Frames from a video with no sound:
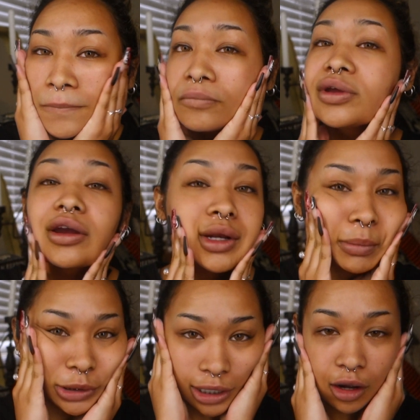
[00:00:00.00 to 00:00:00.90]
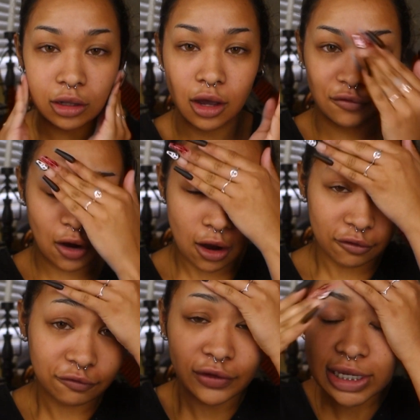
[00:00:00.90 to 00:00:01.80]
We are going to put that all over our
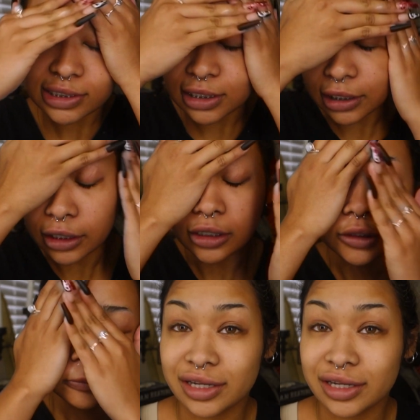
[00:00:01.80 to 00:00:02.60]
face here.